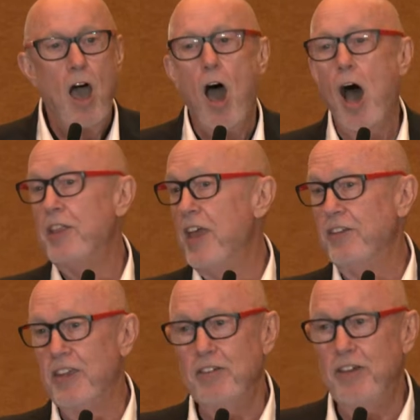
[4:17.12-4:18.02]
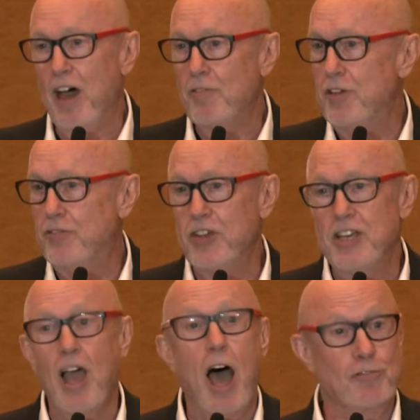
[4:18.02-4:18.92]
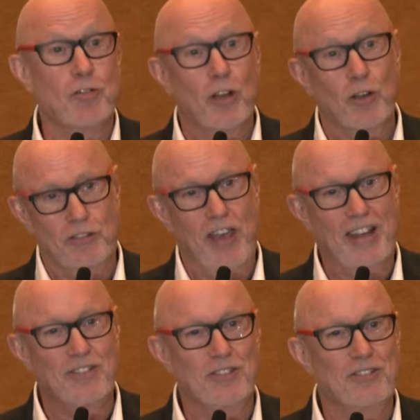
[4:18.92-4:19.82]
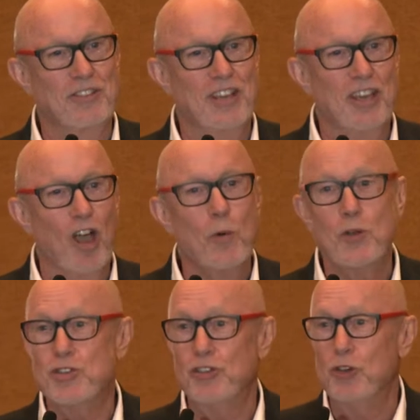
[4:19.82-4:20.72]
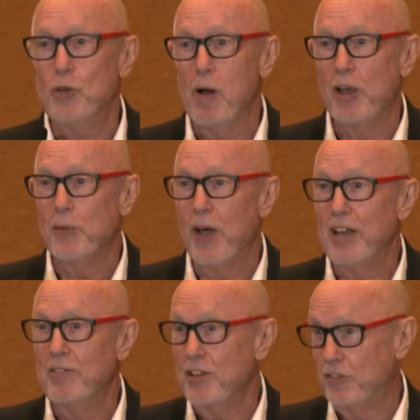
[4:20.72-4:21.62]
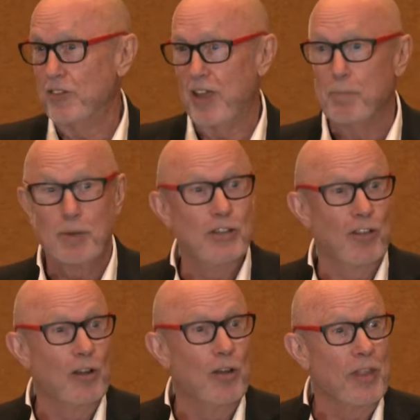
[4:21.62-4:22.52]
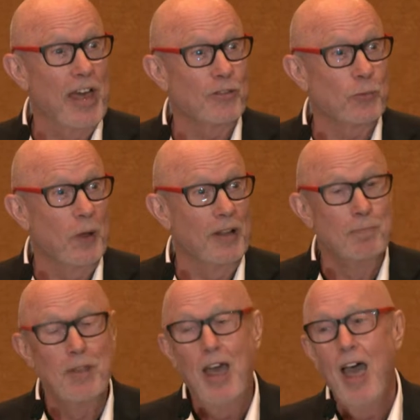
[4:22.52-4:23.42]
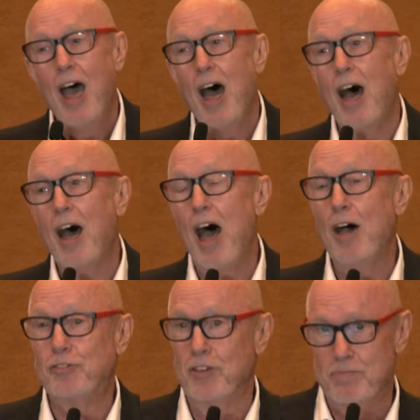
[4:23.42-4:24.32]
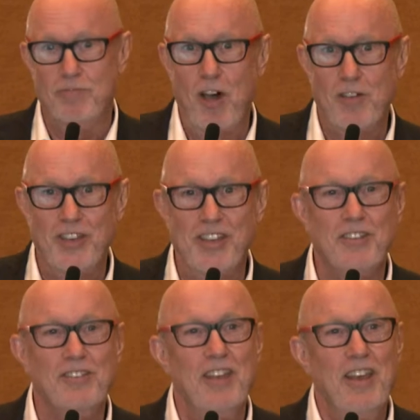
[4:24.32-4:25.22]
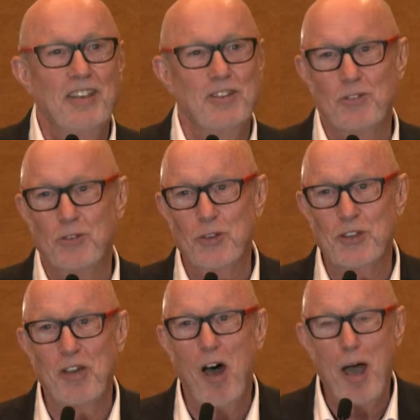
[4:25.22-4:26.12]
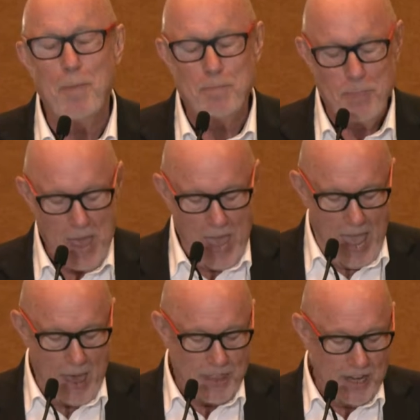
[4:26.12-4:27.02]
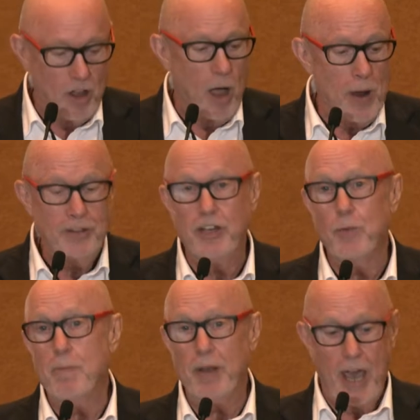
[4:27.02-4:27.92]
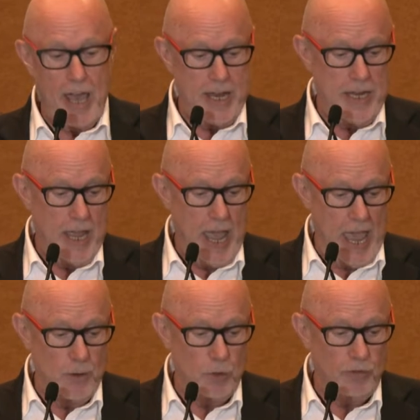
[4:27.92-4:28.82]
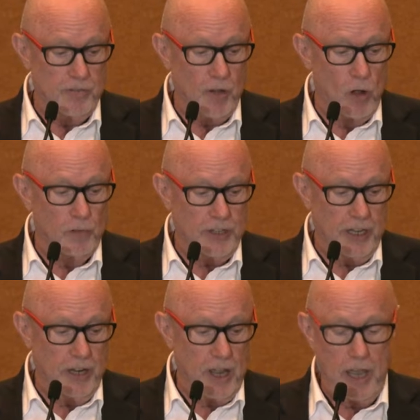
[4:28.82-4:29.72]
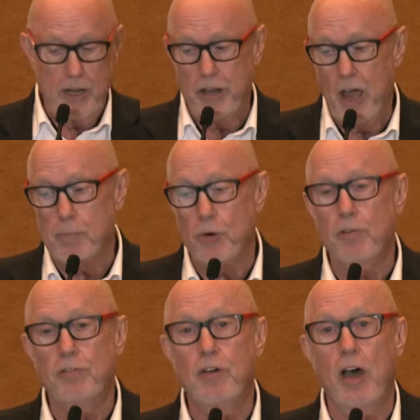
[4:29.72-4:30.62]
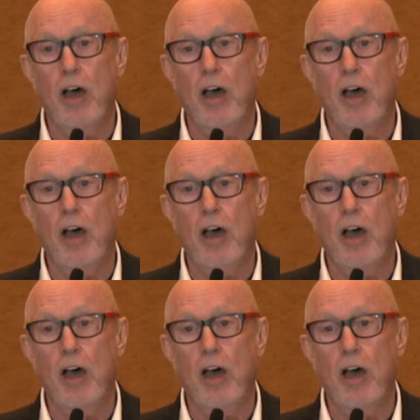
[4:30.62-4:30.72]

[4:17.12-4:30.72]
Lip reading: I then did 15, after I got sacked as CEO, which you do, by the way, in listed companies. I learnt that as well. After 5 years, you do your time. And then I went into M&A and was involved in a number of